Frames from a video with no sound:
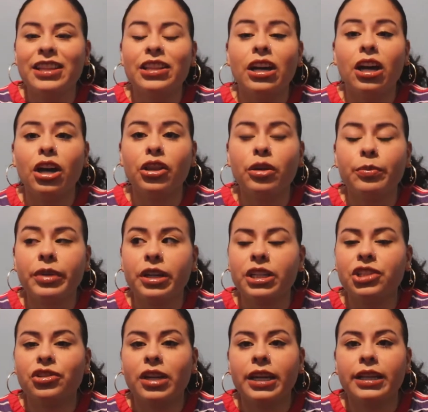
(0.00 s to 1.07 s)
the other
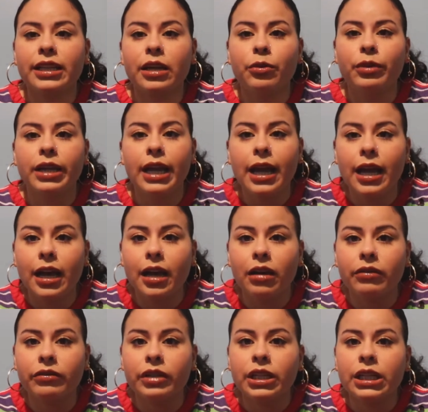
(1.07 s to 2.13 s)
bearded dragon that we
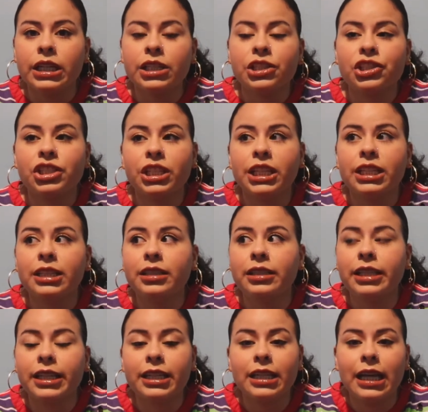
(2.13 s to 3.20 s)
have, she
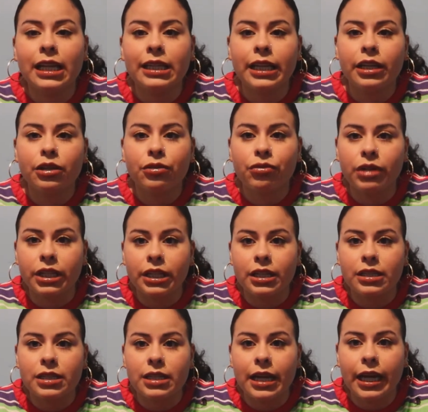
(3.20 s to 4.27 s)
did not like
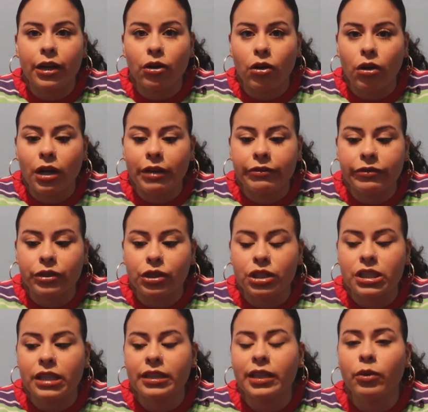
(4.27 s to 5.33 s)
crickets at all at
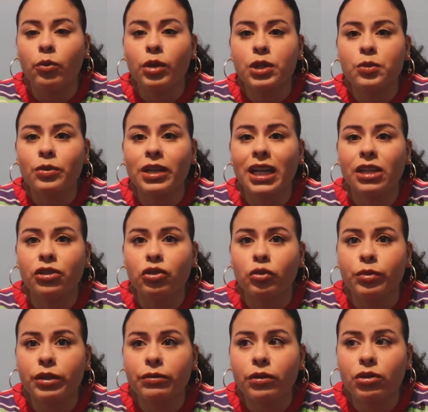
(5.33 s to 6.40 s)
first, and then once we got
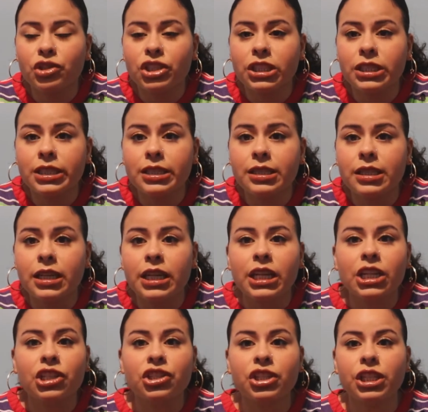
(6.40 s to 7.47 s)
dubia roaches,
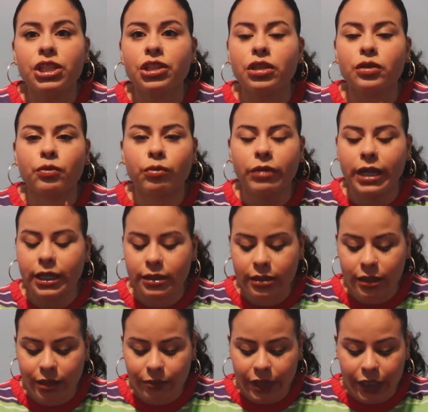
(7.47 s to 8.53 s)
she just ran
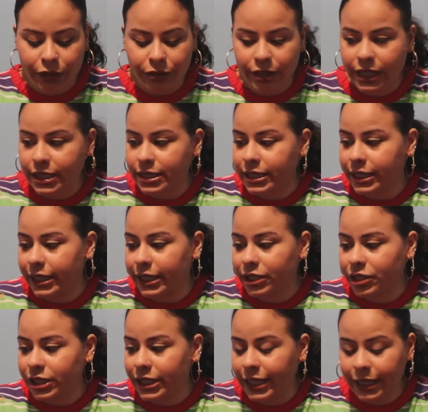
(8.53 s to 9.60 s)
to them like crazy and
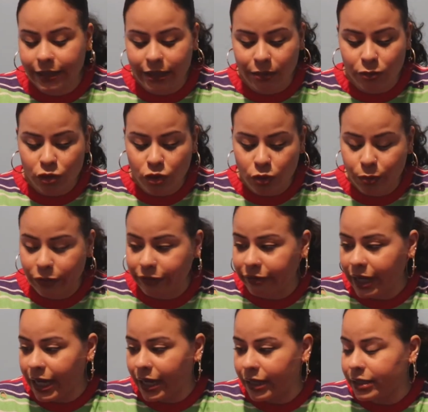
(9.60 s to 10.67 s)
she ate them super
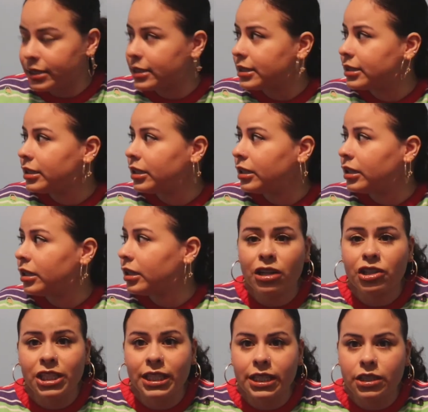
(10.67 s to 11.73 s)
fast. Now
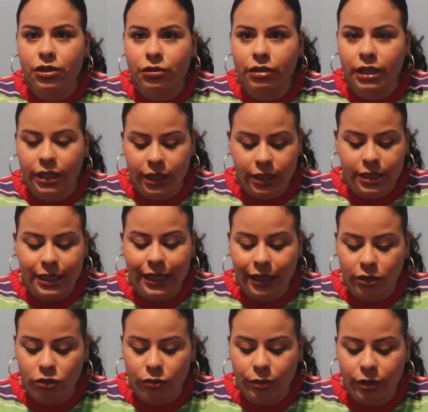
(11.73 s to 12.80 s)
she eats crickets
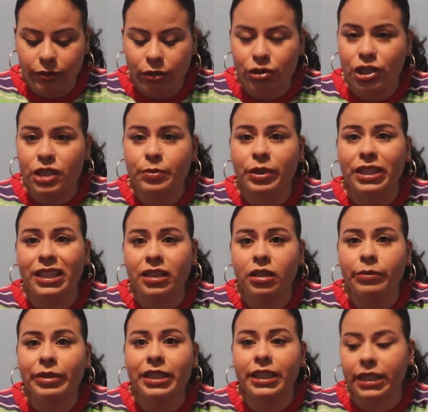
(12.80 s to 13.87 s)
and dubia roaches, but in
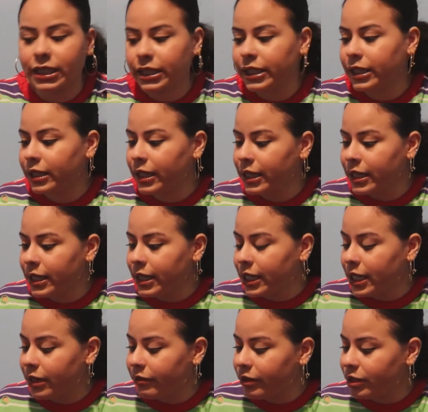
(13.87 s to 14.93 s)
the beginning,
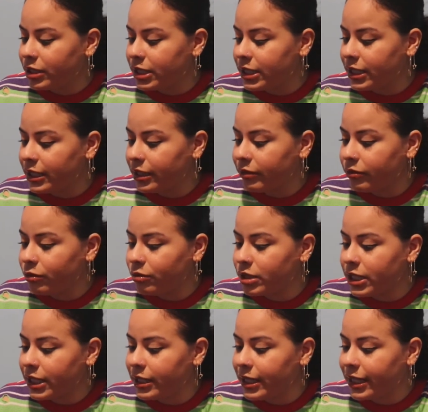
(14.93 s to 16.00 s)
if you
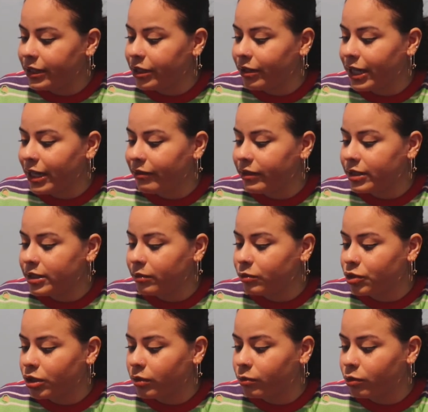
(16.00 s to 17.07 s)
see that they're having
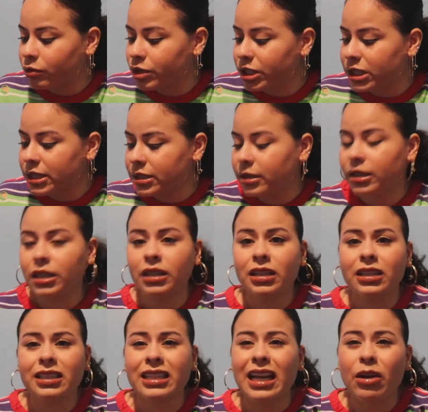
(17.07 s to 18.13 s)
some trouble just
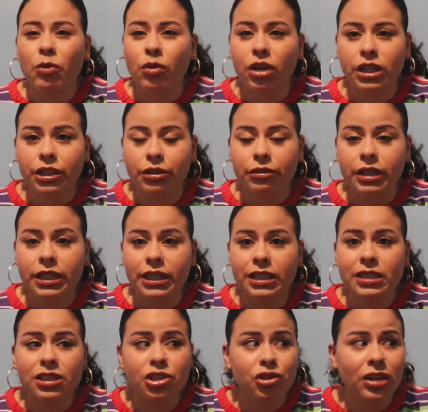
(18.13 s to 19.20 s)
not wanting
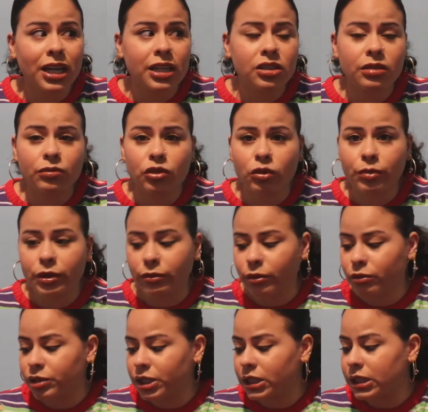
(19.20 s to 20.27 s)
crickets, try some dubia
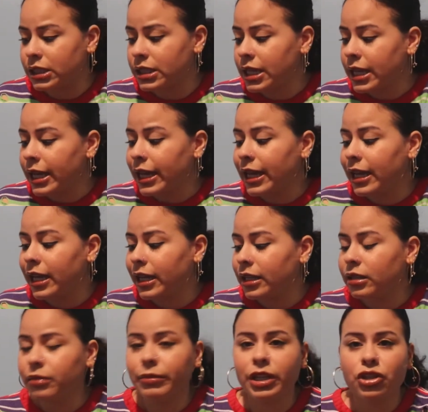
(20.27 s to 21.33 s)
roaches
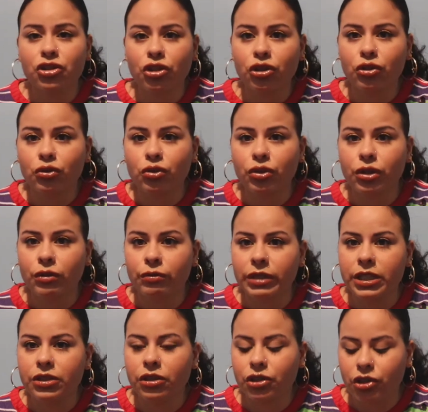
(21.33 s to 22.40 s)
and make sure you do your
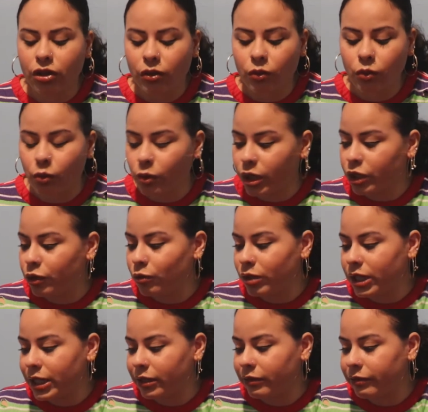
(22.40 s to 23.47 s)
research on what you
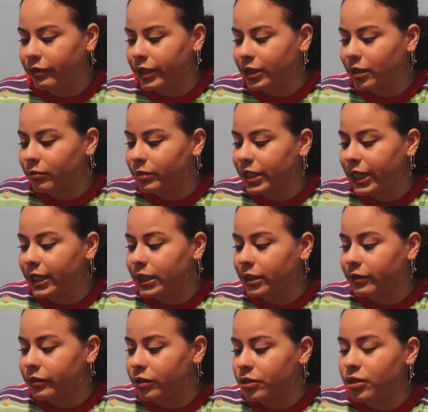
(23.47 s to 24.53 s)
can feed them
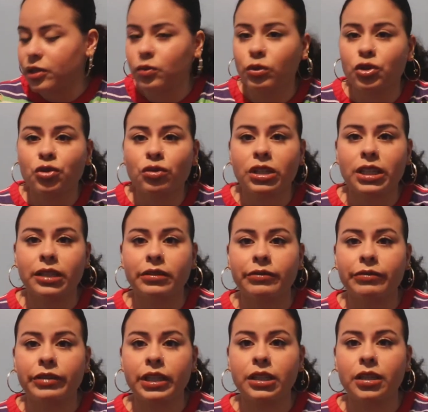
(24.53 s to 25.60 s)
daily versus what you can
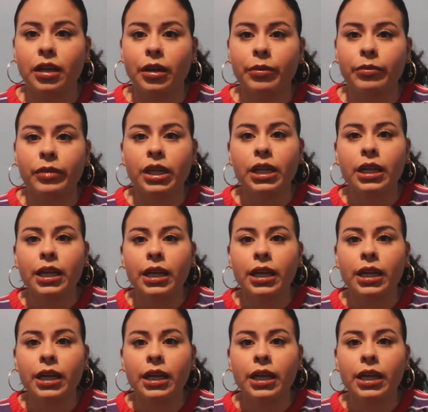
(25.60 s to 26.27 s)
feed them